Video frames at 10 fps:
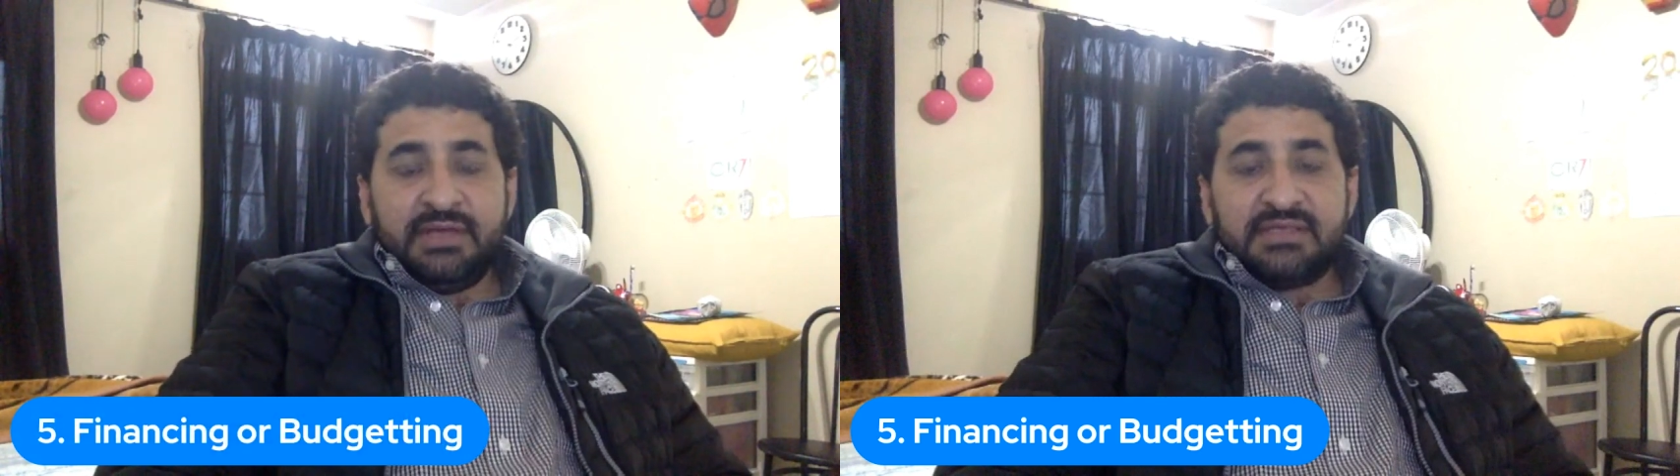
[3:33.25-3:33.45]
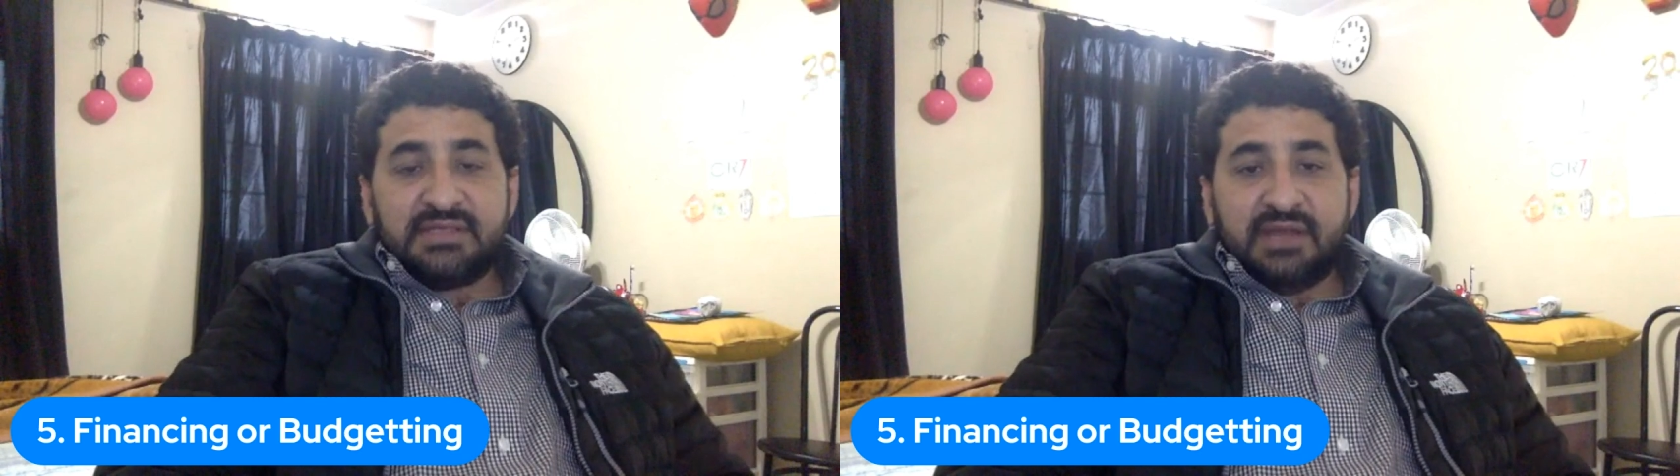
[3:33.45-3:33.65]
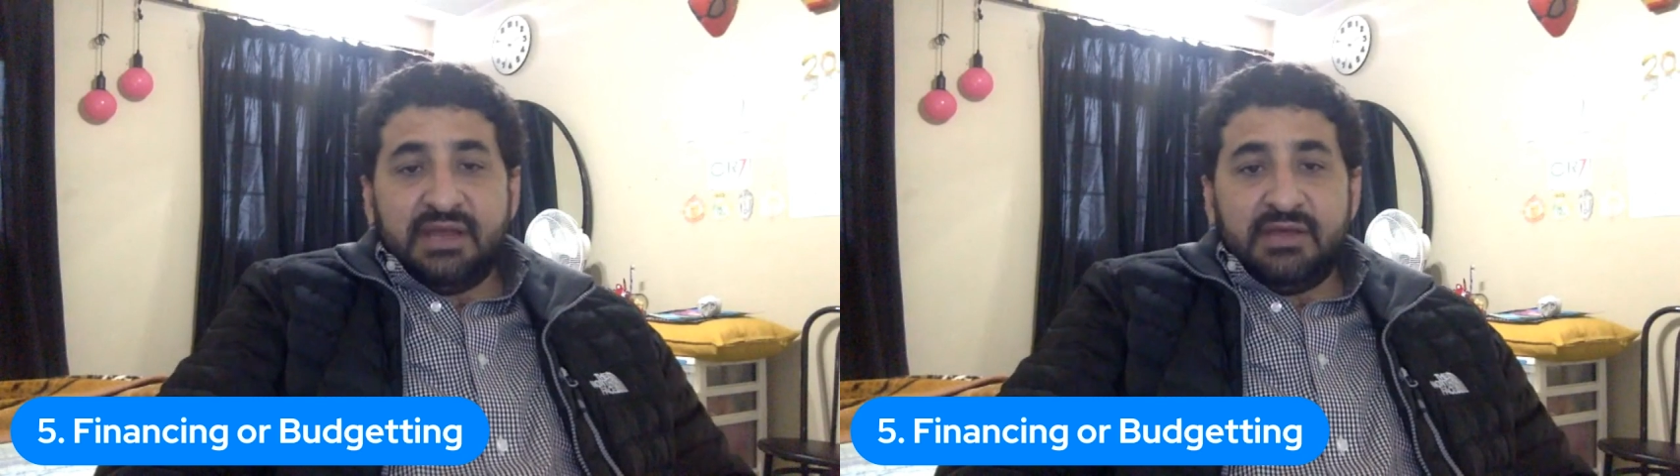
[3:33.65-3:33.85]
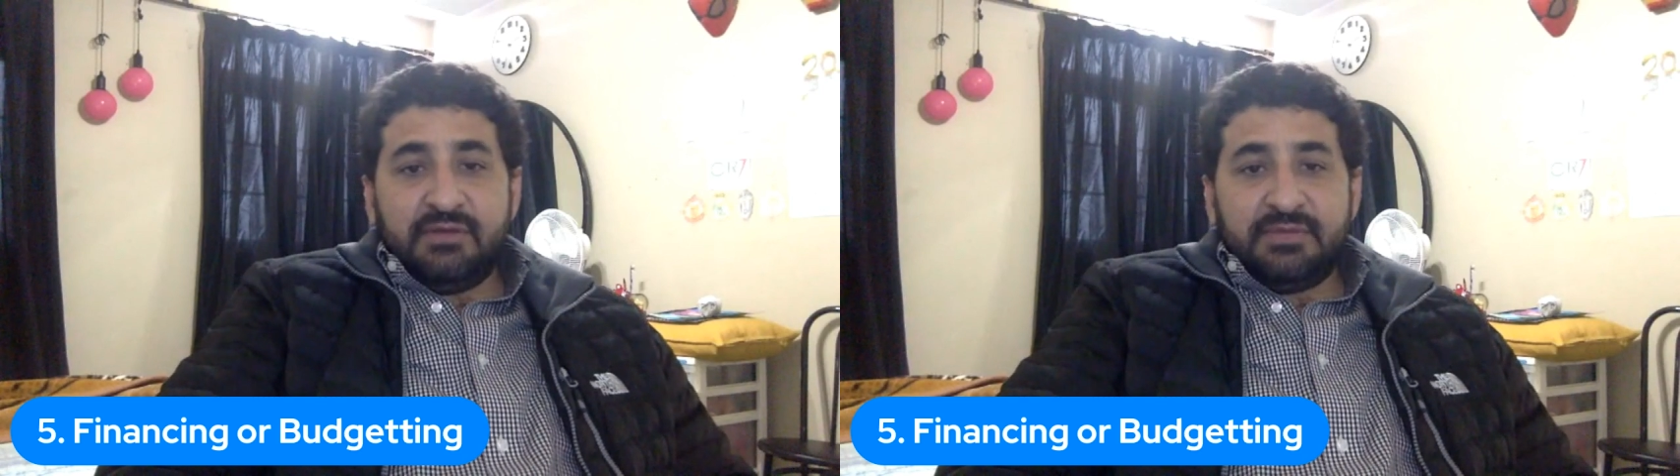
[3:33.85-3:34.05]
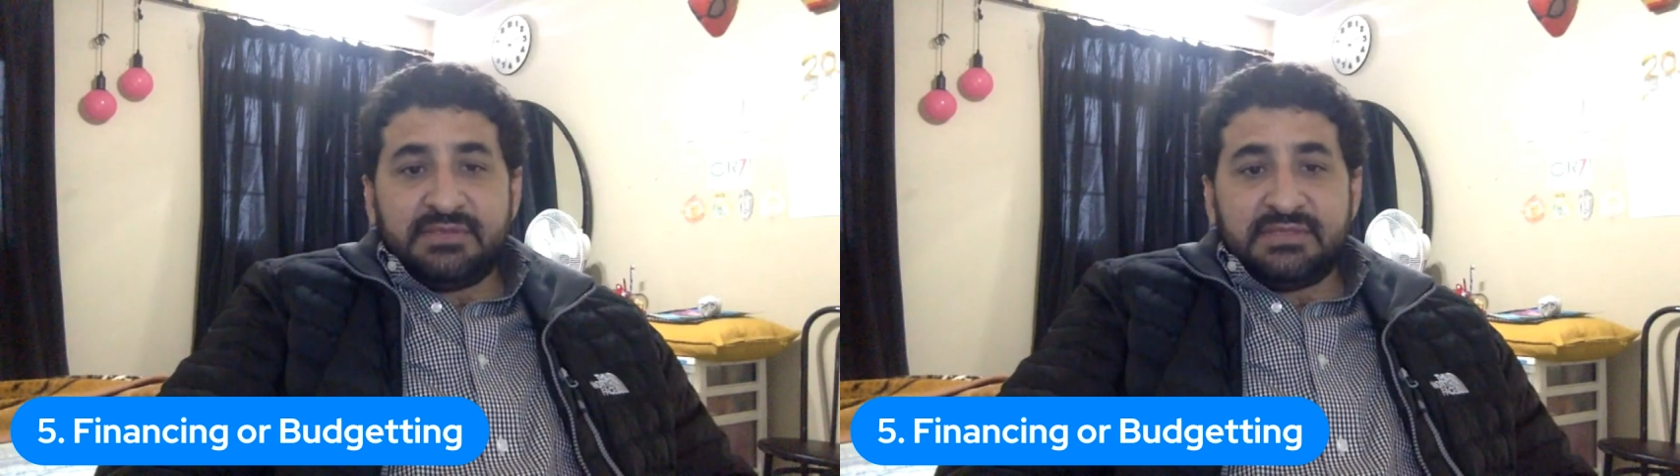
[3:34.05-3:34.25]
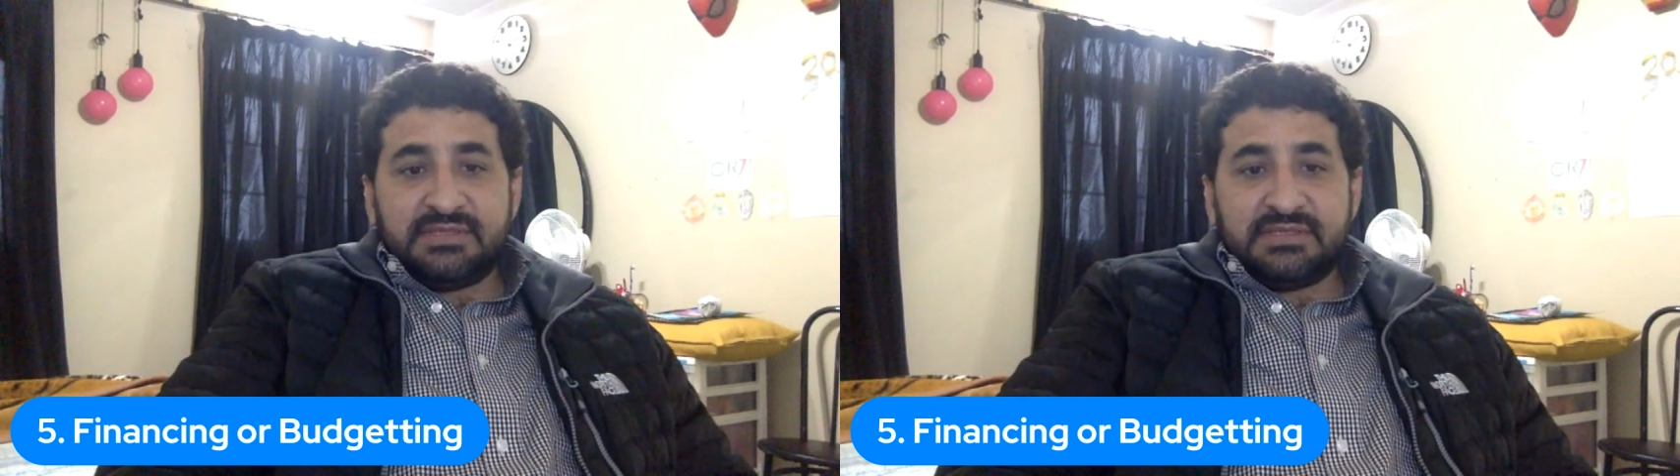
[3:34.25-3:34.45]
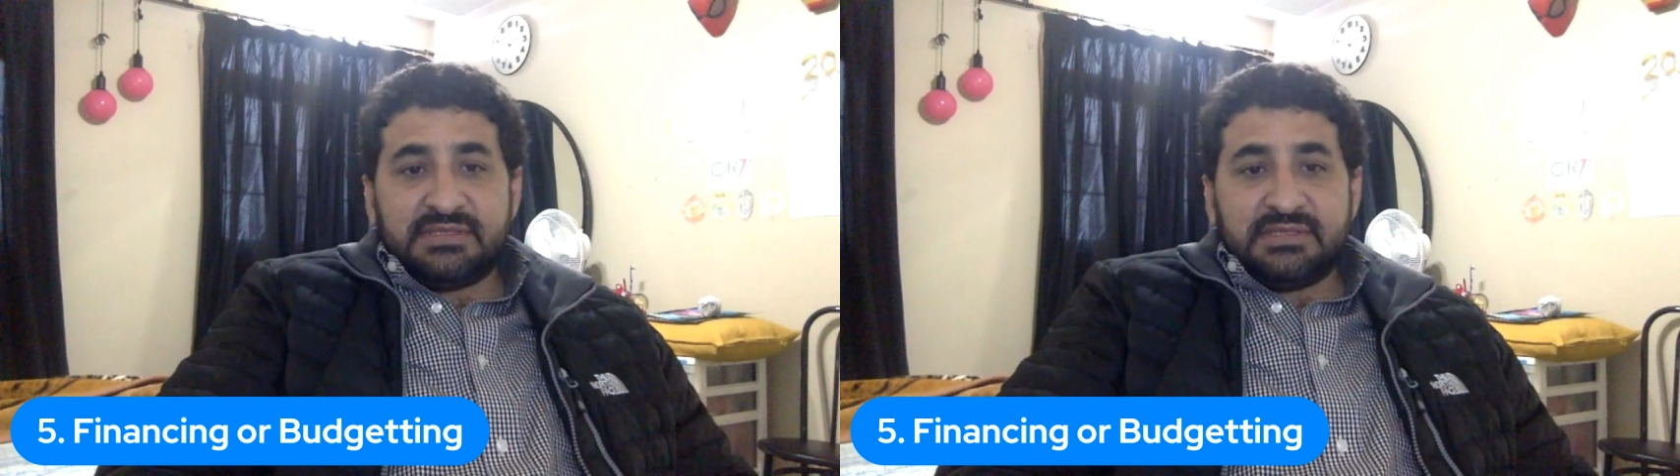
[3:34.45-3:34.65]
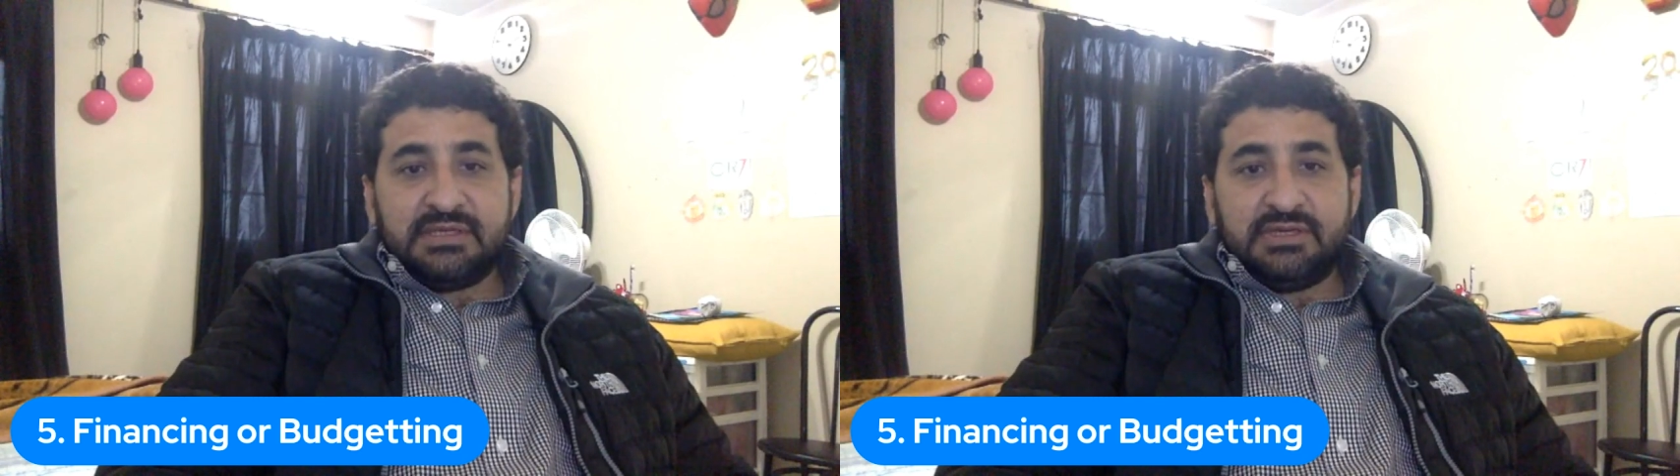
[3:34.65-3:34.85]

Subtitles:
starting your business,